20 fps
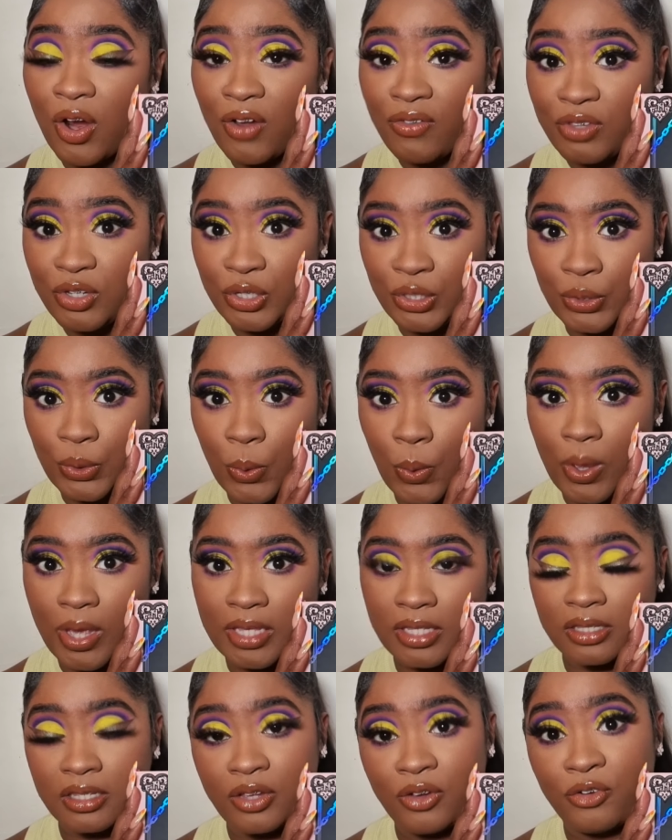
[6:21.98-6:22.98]
of the show
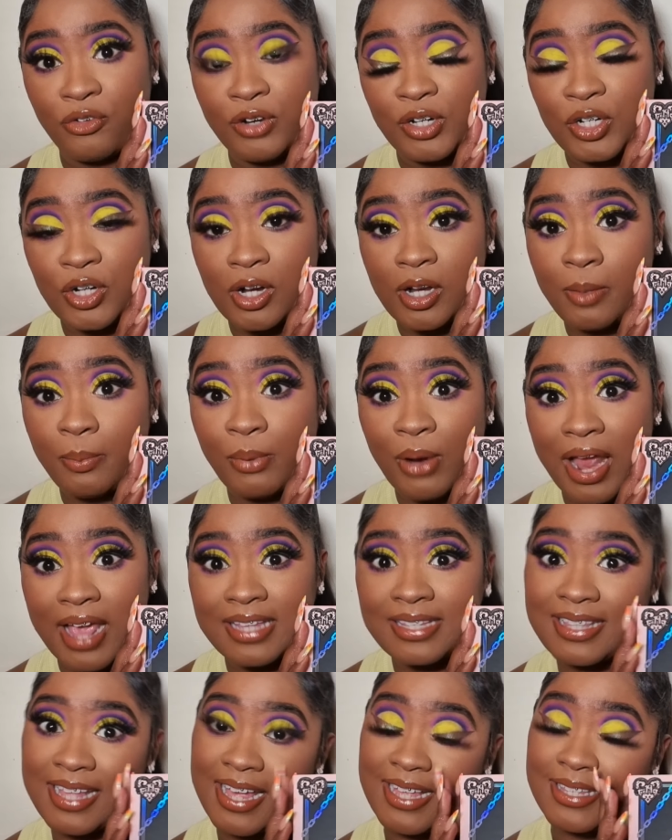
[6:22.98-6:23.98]
is originally priced
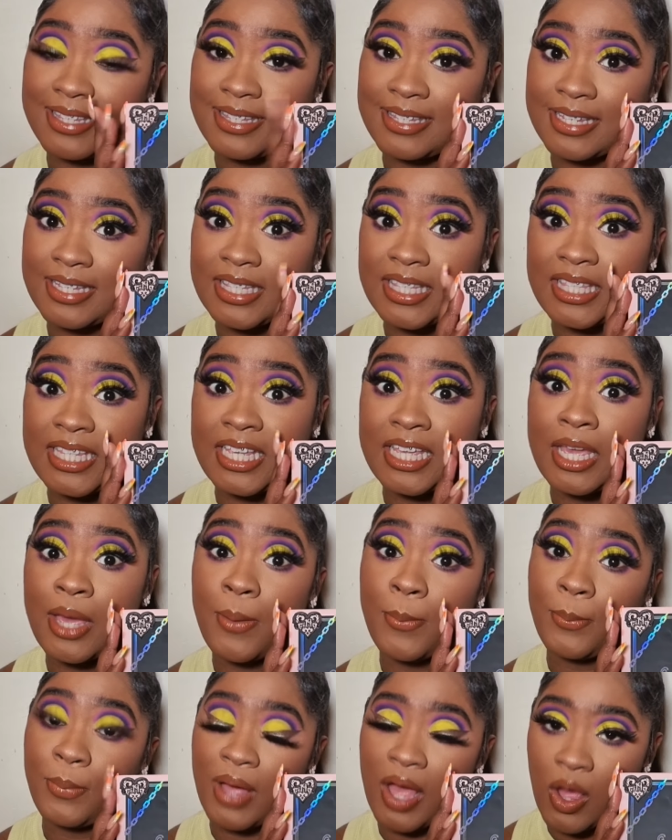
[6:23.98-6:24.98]
at £60,
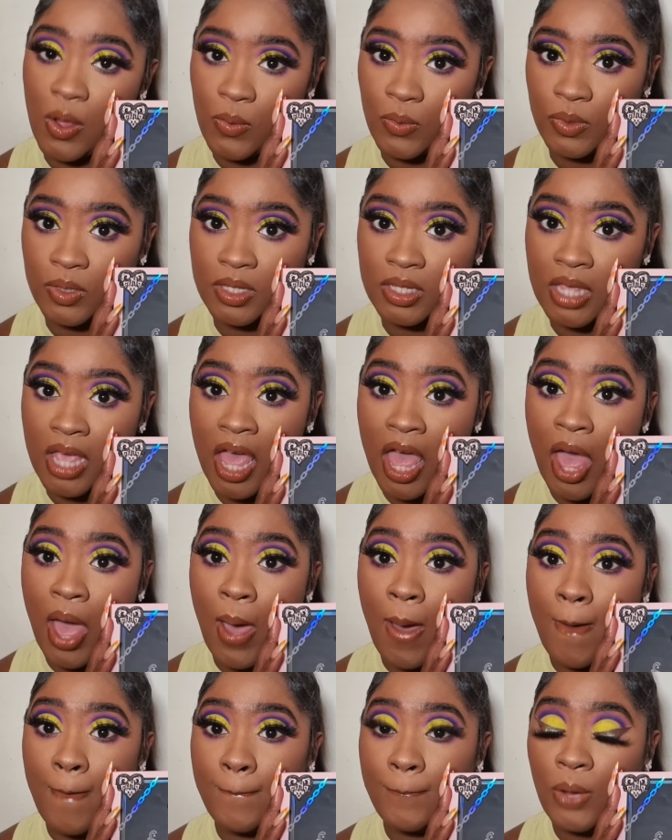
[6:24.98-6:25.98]

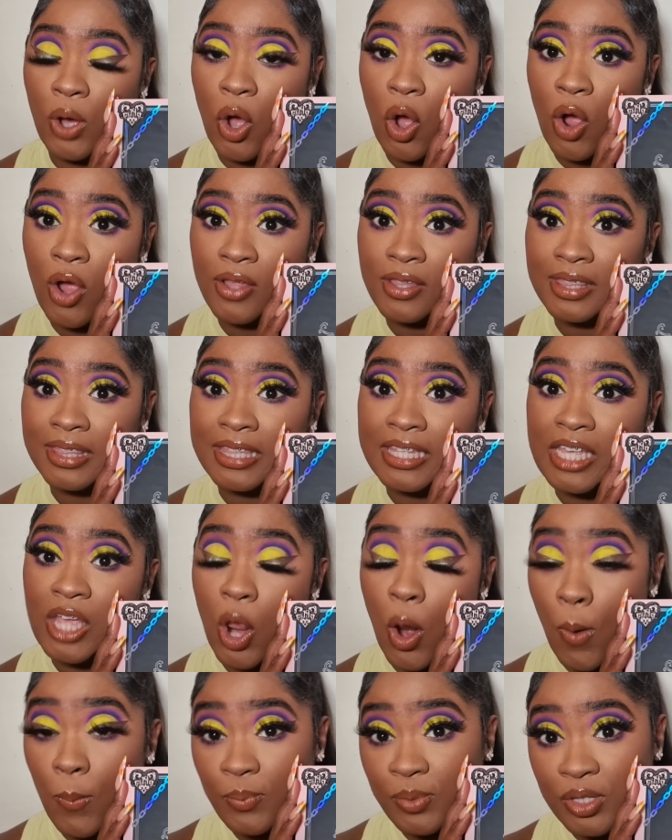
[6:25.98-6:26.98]
but on the
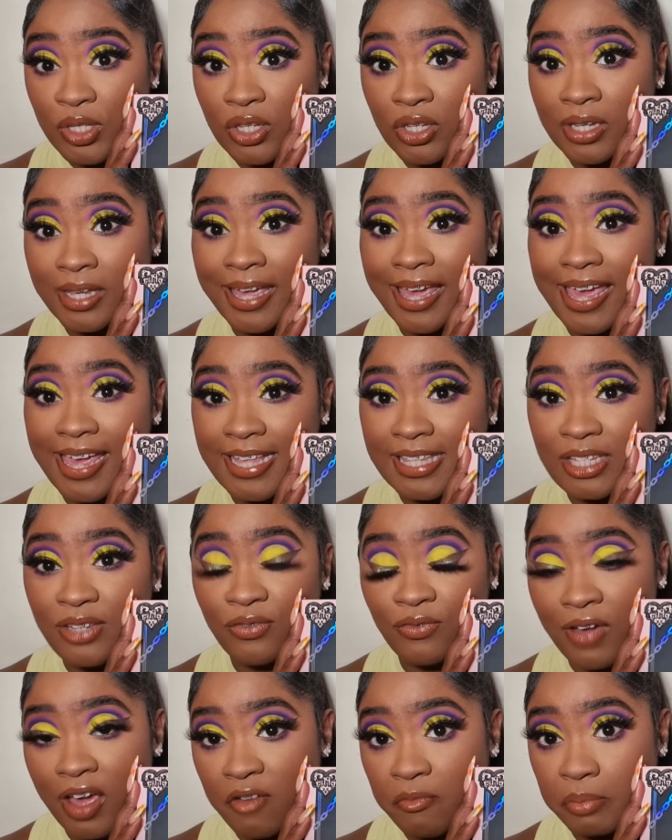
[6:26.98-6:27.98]
up to
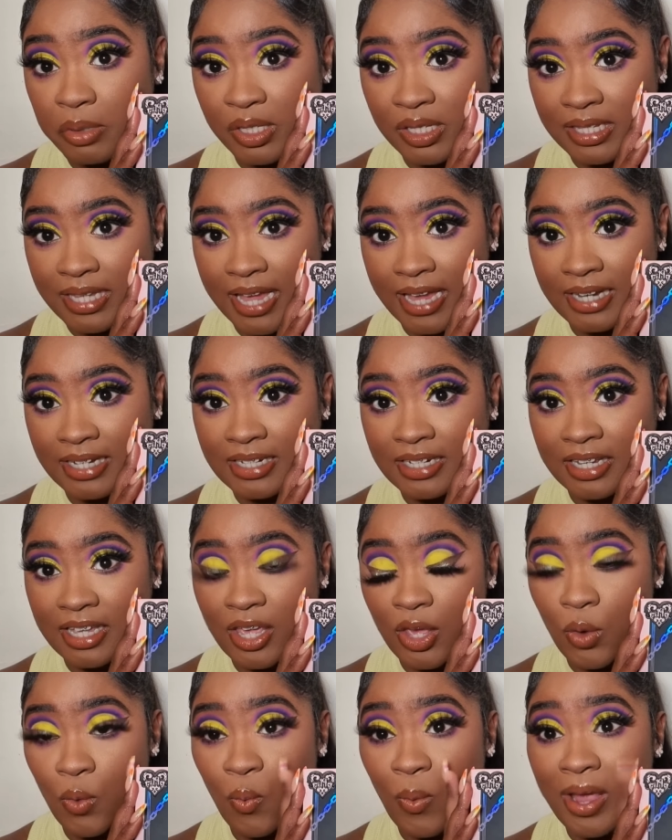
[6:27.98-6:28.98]
85%,
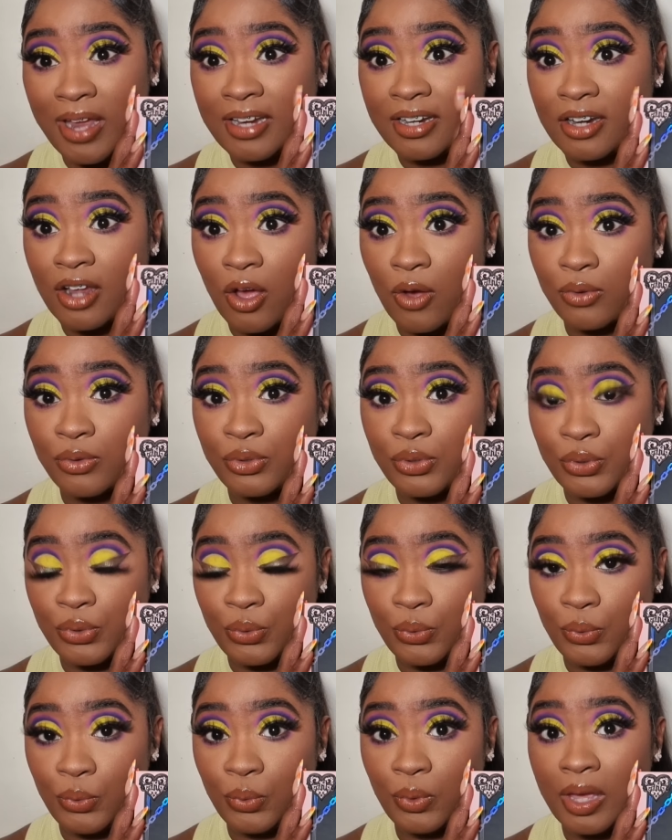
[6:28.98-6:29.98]
it went down
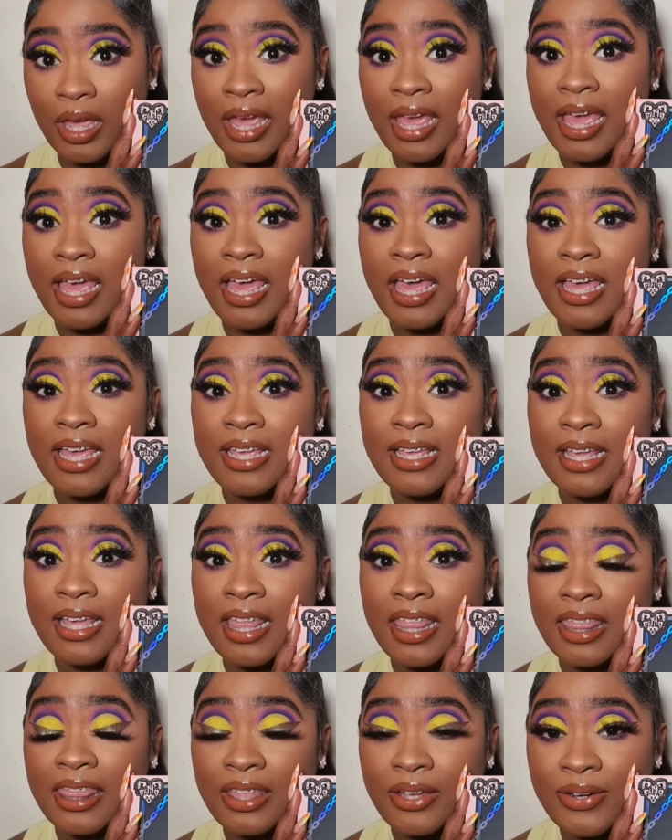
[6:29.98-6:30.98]
to
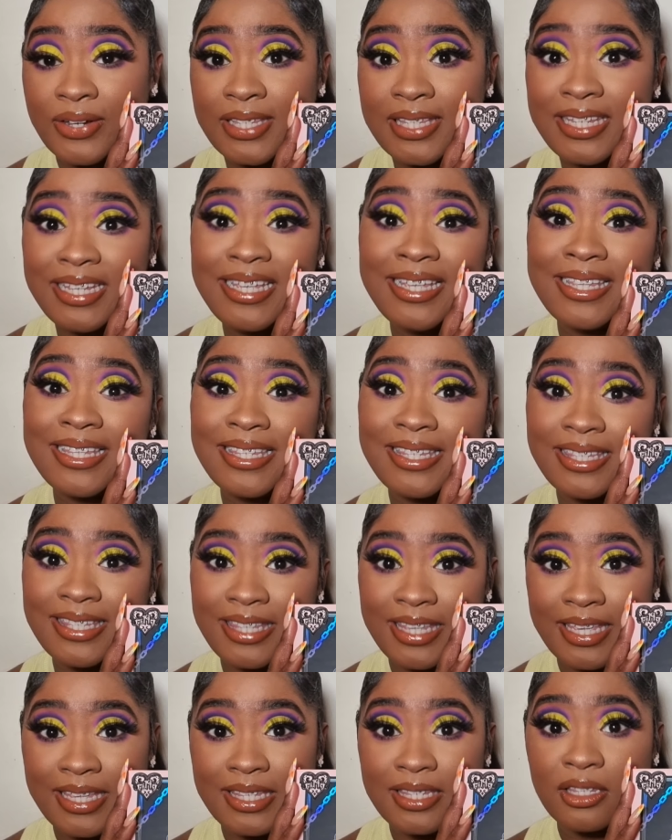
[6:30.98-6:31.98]

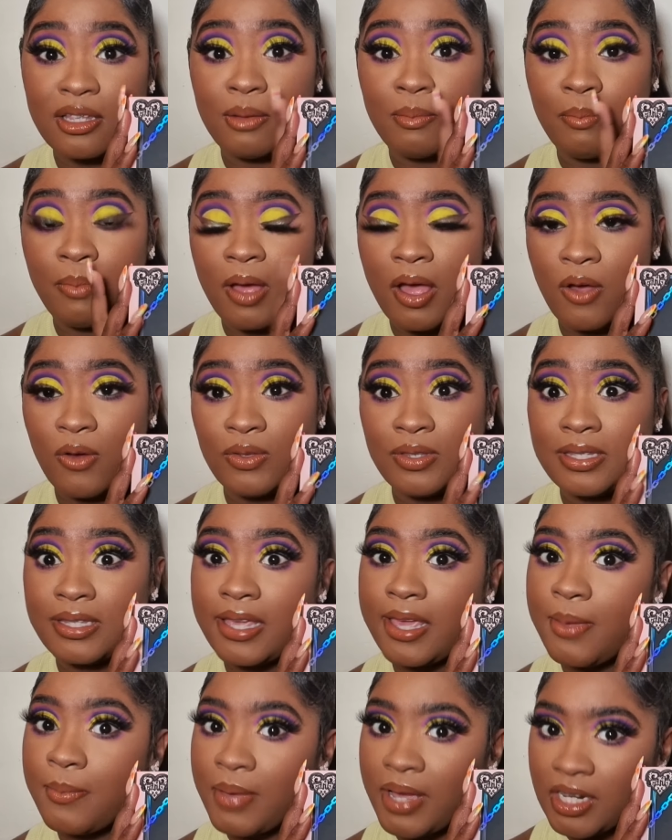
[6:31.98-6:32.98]
£36.
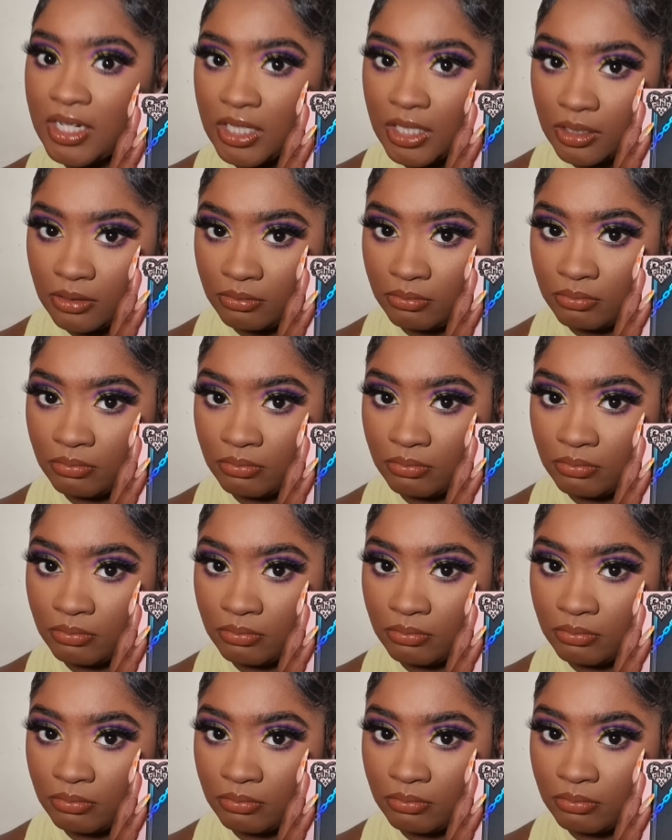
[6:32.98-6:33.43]
Imagine